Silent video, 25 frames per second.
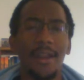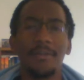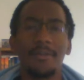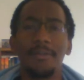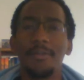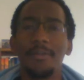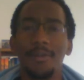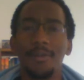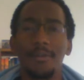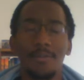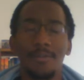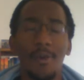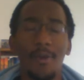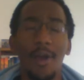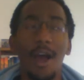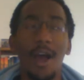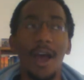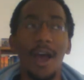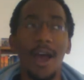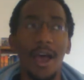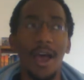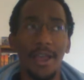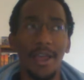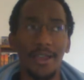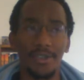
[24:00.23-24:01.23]
a
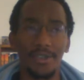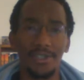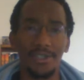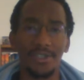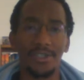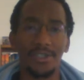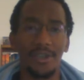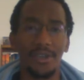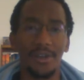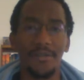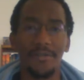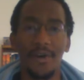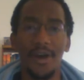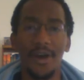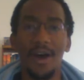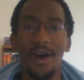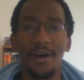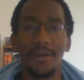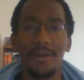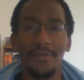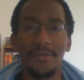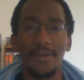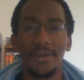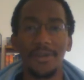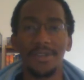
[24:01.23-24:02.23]
barrage of
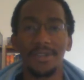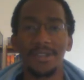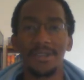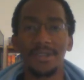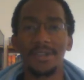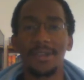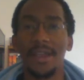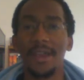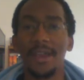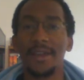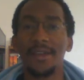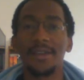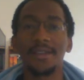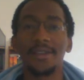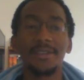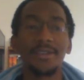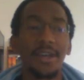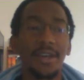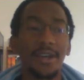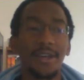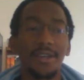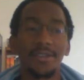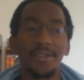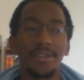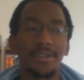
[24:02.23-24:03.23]
offense, like
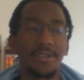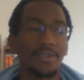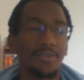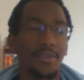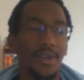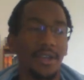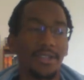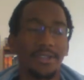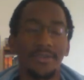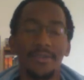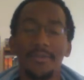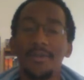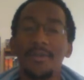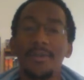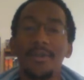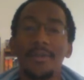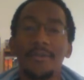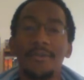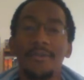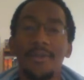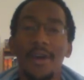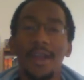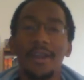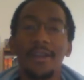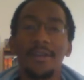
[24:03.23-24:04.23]
tons of strikes. If you can
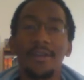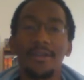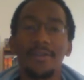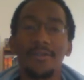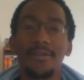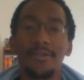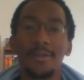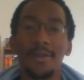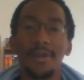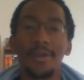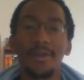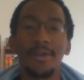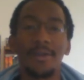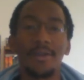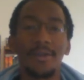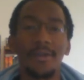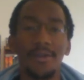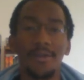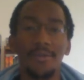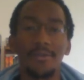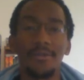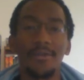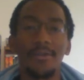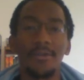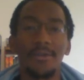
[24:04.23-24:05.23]
find it on Twitter,
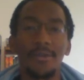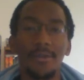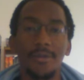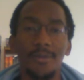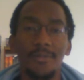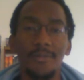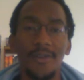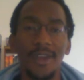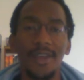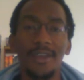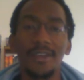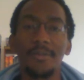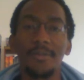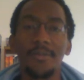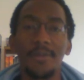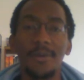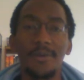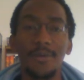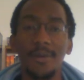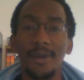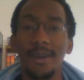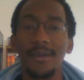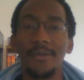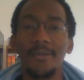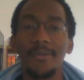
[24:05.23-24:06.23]
YouTube, Facebook,
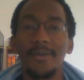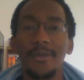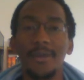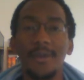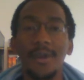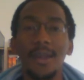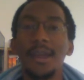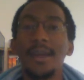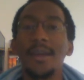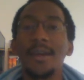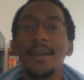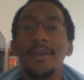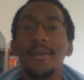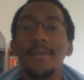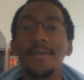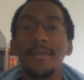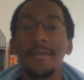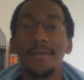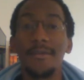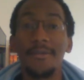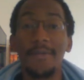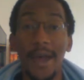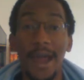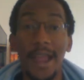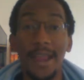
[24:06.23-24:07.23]
whatever,
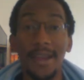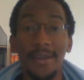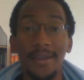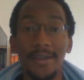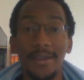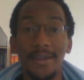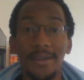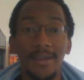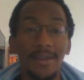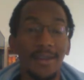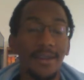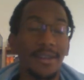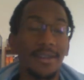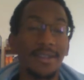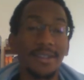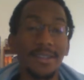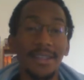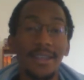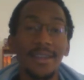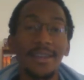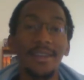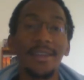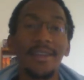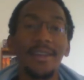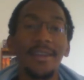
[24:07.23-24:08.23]
find it, because
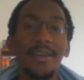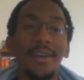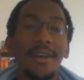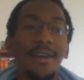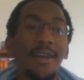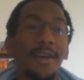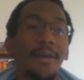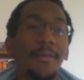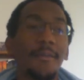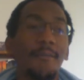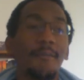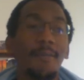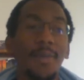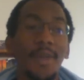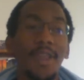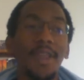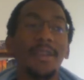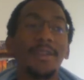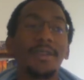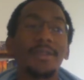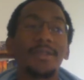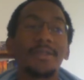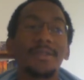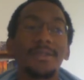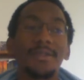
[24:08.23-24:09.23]
he
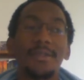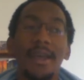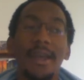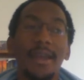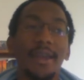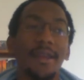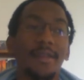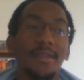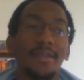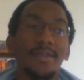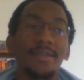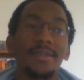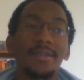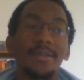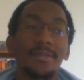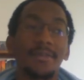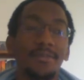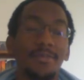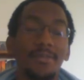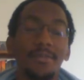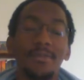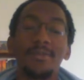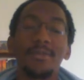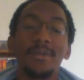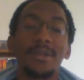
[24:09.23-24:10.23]
beats
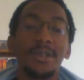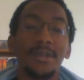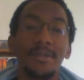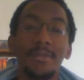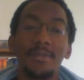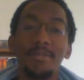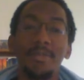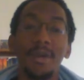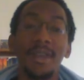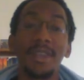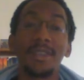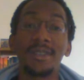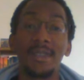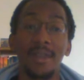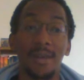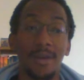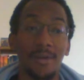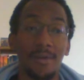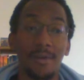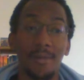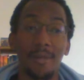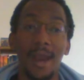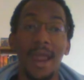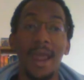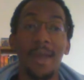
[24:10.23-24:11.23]
the
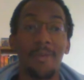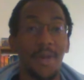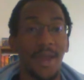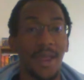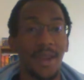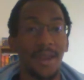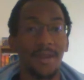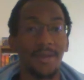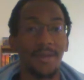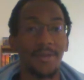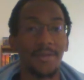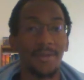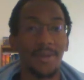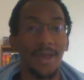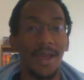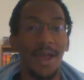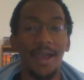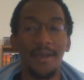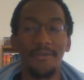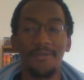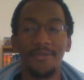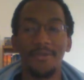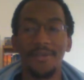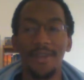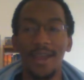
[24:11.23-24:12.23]
crap out of
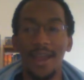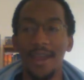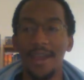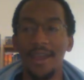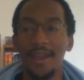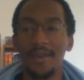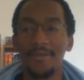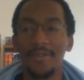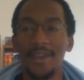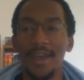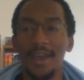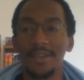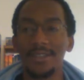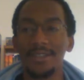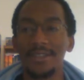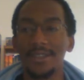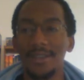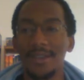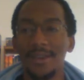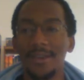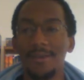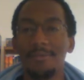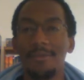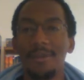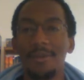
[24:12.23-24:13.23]
him. I have not seen
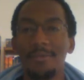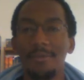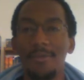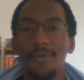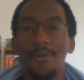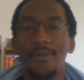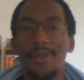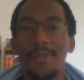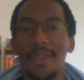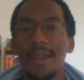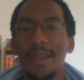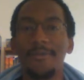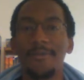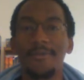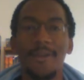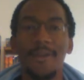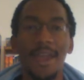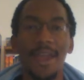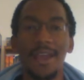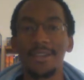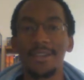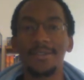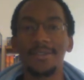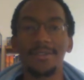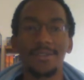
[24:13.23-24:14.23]
anyone move that
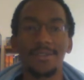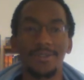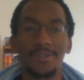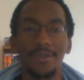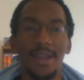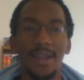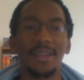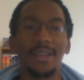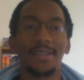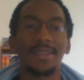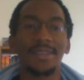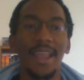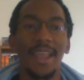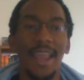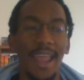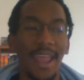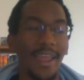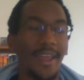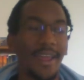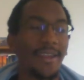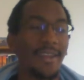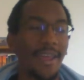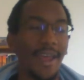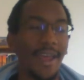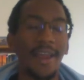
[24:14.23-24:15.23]
fast in strikes
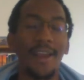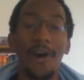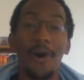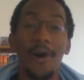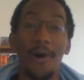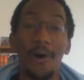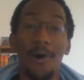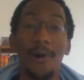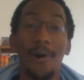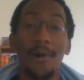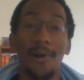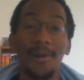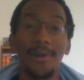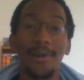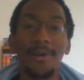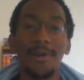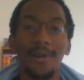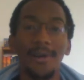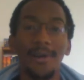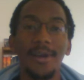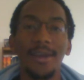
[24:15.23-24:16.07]
and that hard